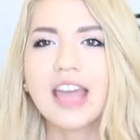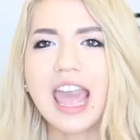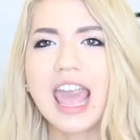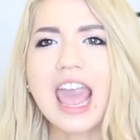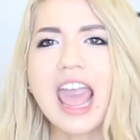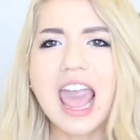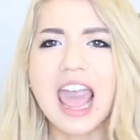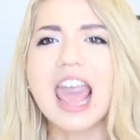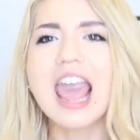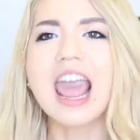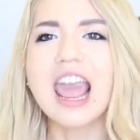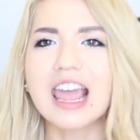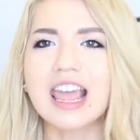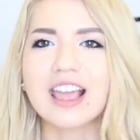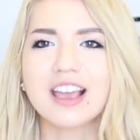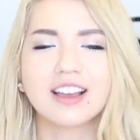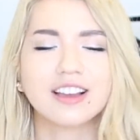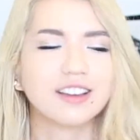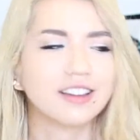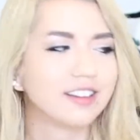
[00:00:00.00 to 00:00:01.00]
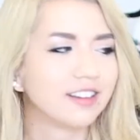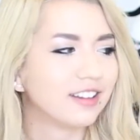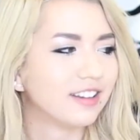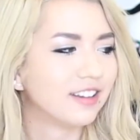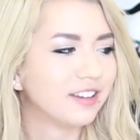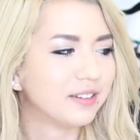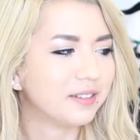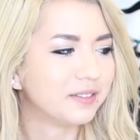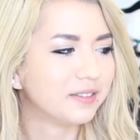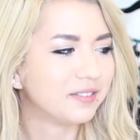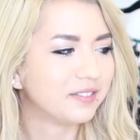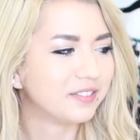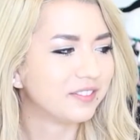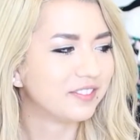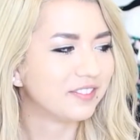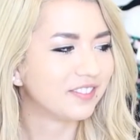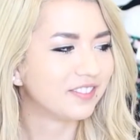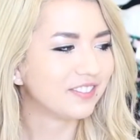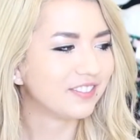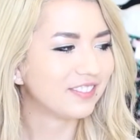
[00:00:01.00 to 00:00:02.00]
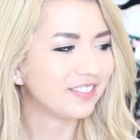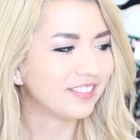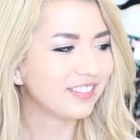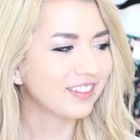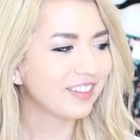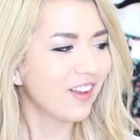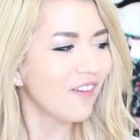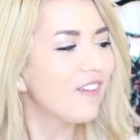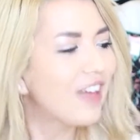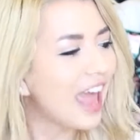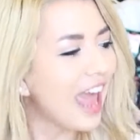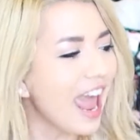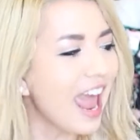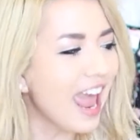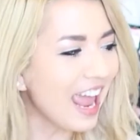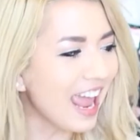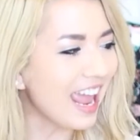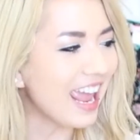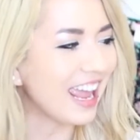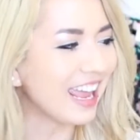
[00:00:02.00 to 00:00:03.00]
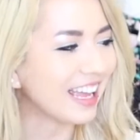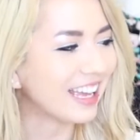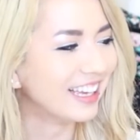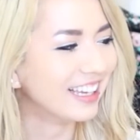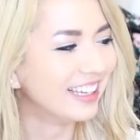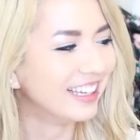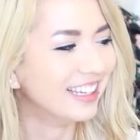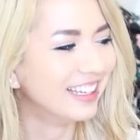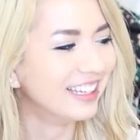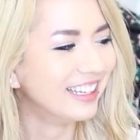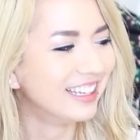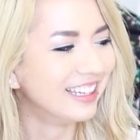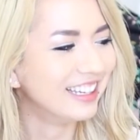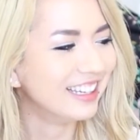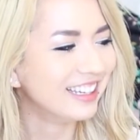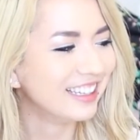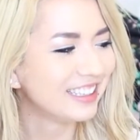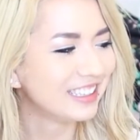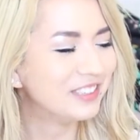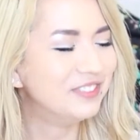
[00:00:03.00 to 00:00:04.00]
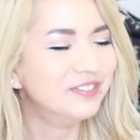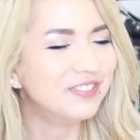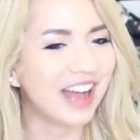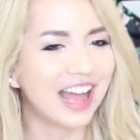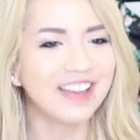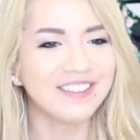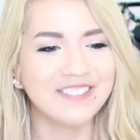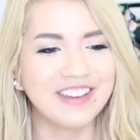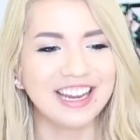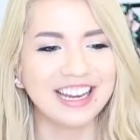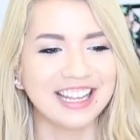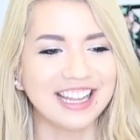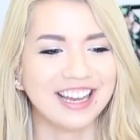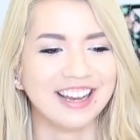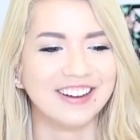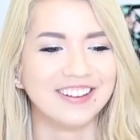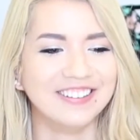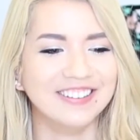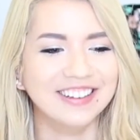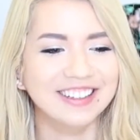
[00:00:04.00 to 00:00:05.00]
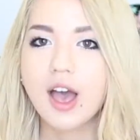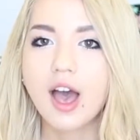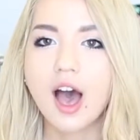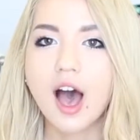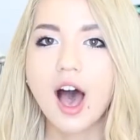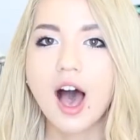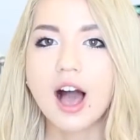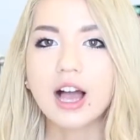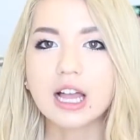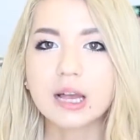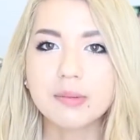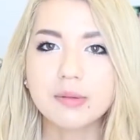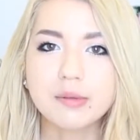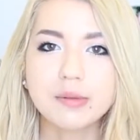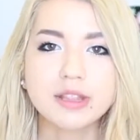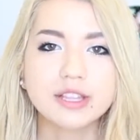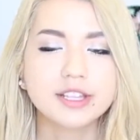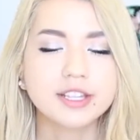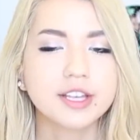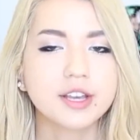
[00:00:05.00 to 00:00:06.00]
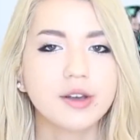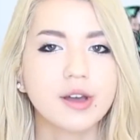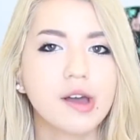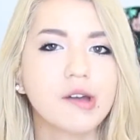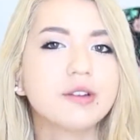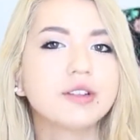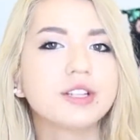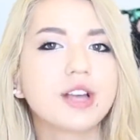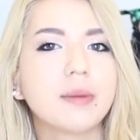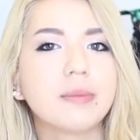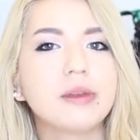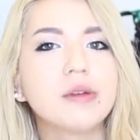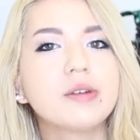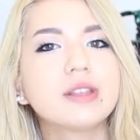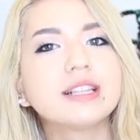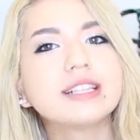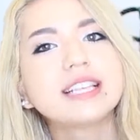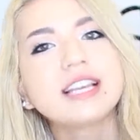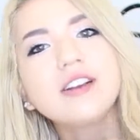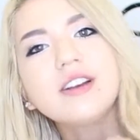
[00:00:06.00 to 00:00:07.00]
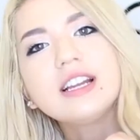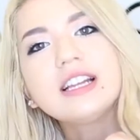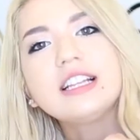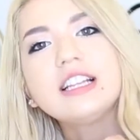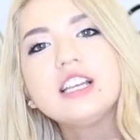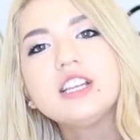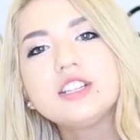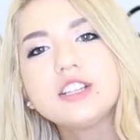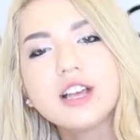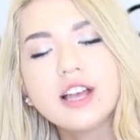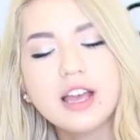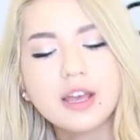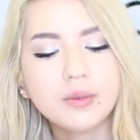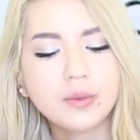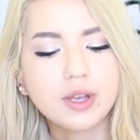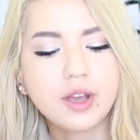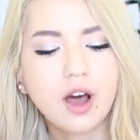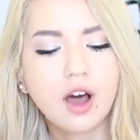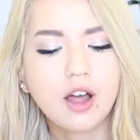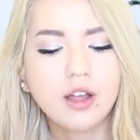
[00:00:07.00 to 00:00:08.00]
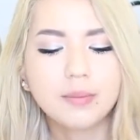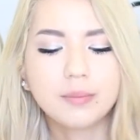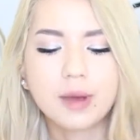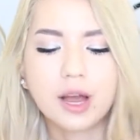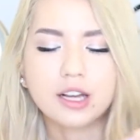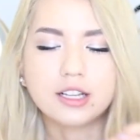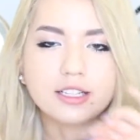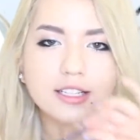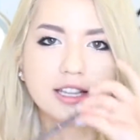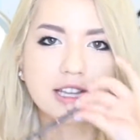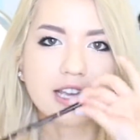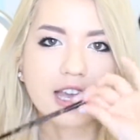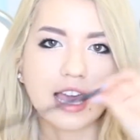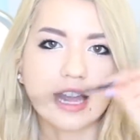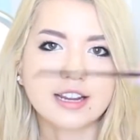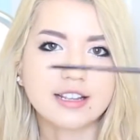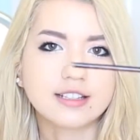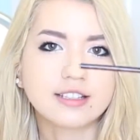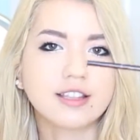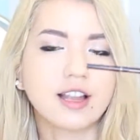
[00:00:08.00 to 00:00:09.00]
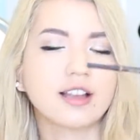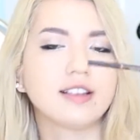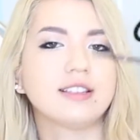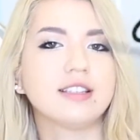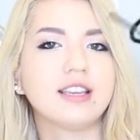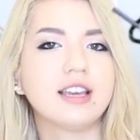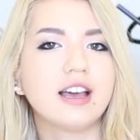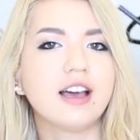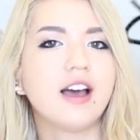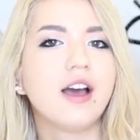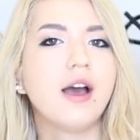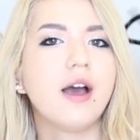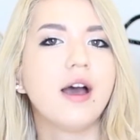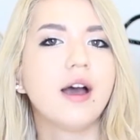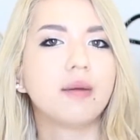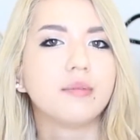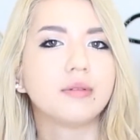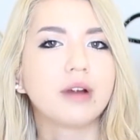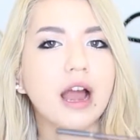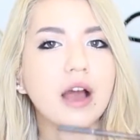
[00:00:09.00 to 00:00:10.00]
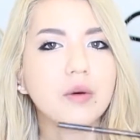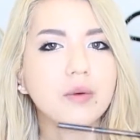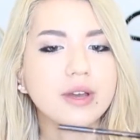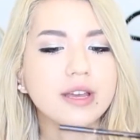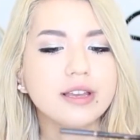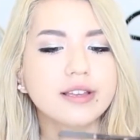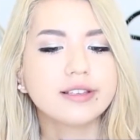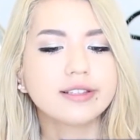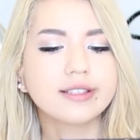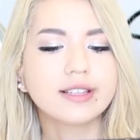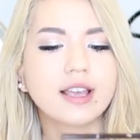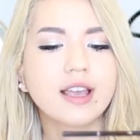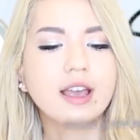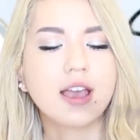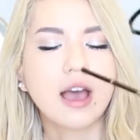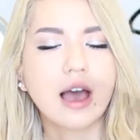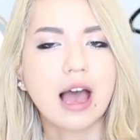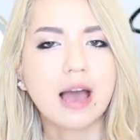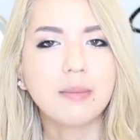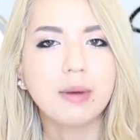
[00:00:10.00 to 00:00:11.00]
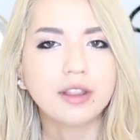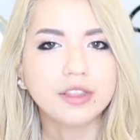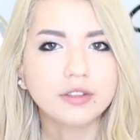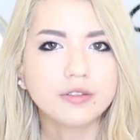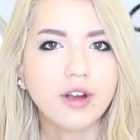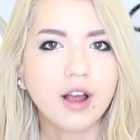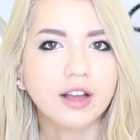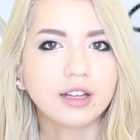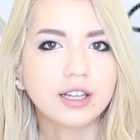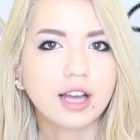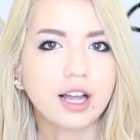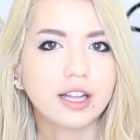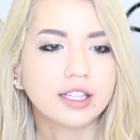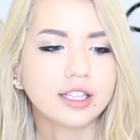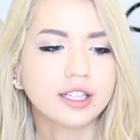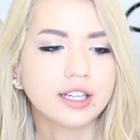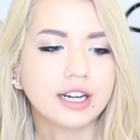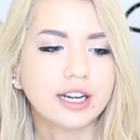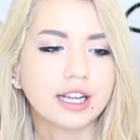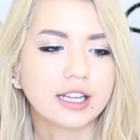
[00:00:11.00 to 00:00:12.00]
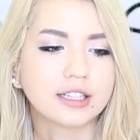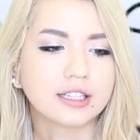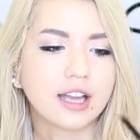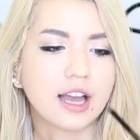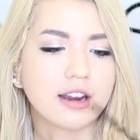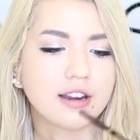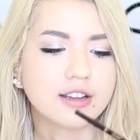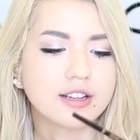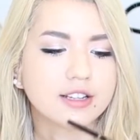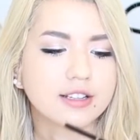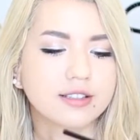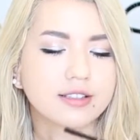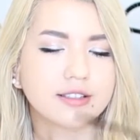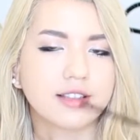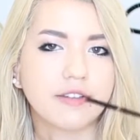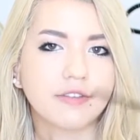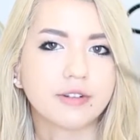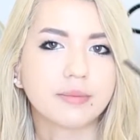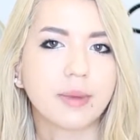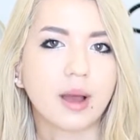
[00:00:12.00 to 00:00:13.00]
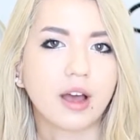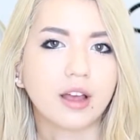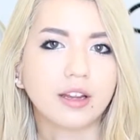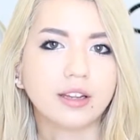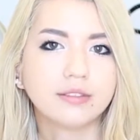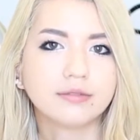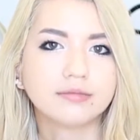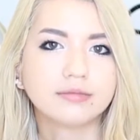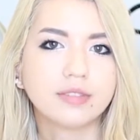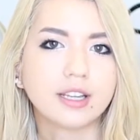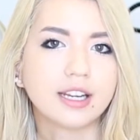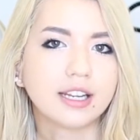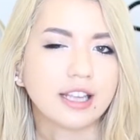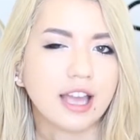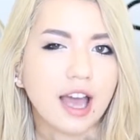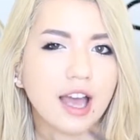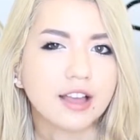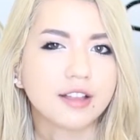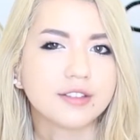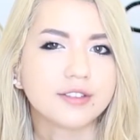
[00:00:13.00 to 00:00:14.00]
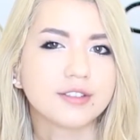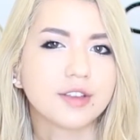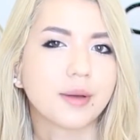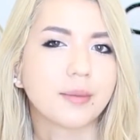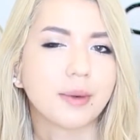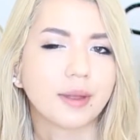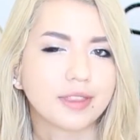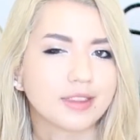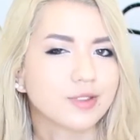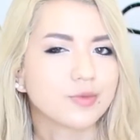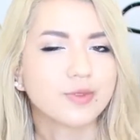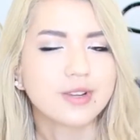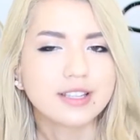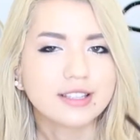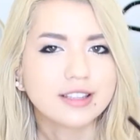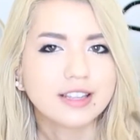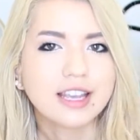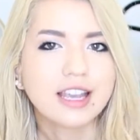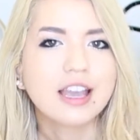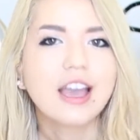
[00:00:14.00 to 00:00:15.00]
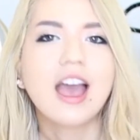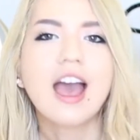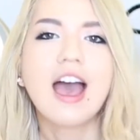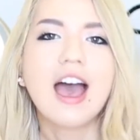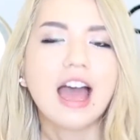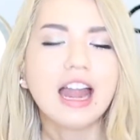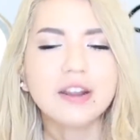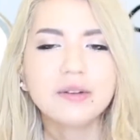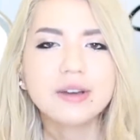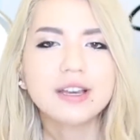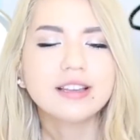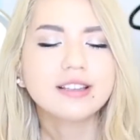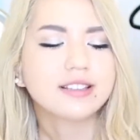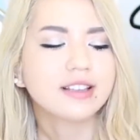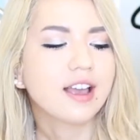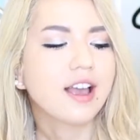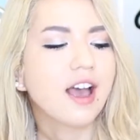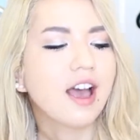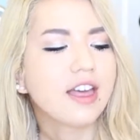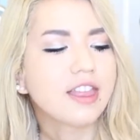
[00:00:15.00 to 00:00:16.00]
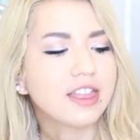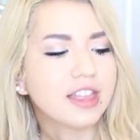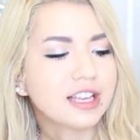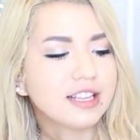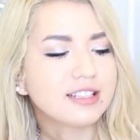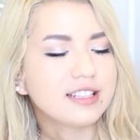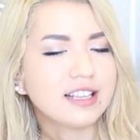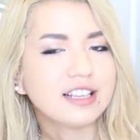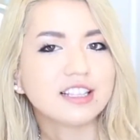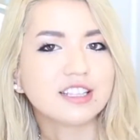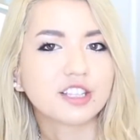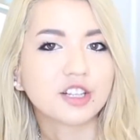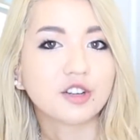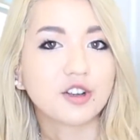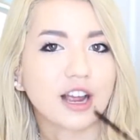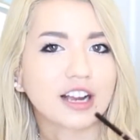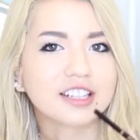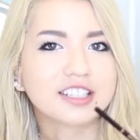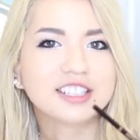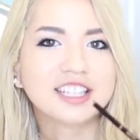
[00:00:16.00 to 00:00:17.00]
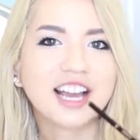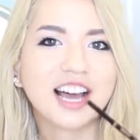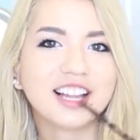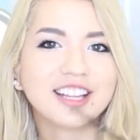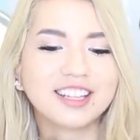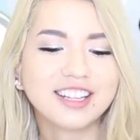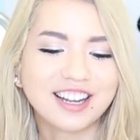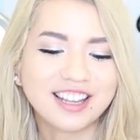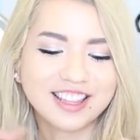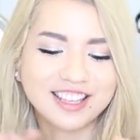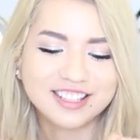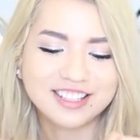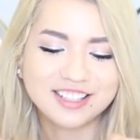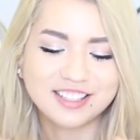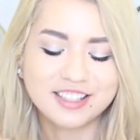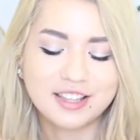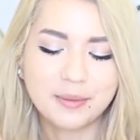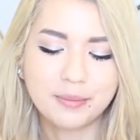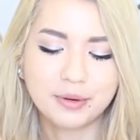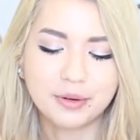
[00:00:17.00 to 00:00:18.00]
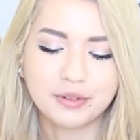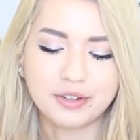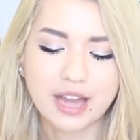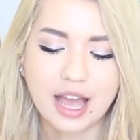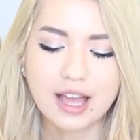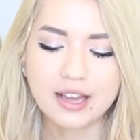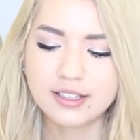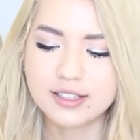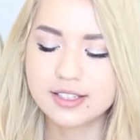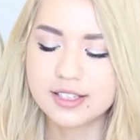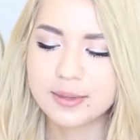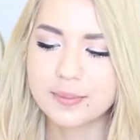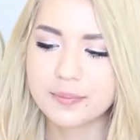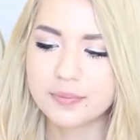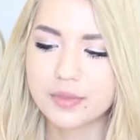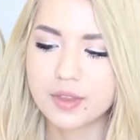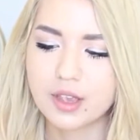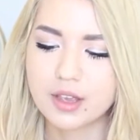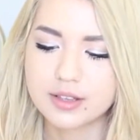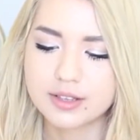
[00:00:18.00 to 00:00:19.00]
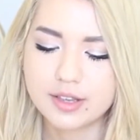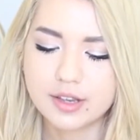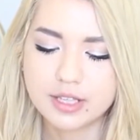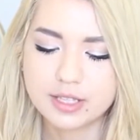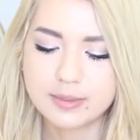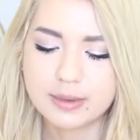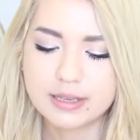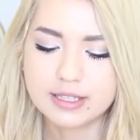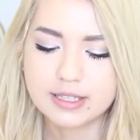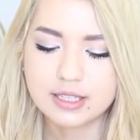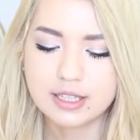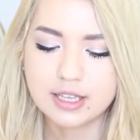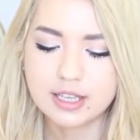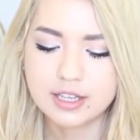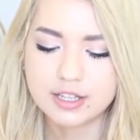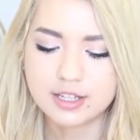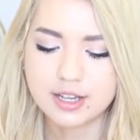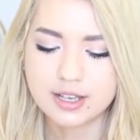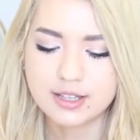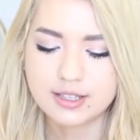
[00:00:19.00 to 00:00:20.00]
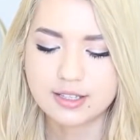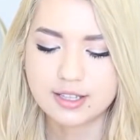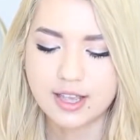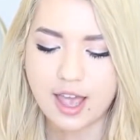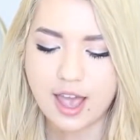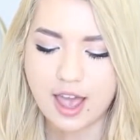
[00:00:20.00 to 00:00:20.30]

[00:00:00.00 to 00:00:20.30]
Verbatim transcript: okay! Doesn't count this. Okay! it's my video! A couple months ago, I was shopping with Sierra and Alicia, and we all bought the Anastasia Brow Wiz. I bought the wrong color, and I kind of just never bought it again, so I bought this recently. Anyways, this is the cracked color, and this is the brunette. So it's basically just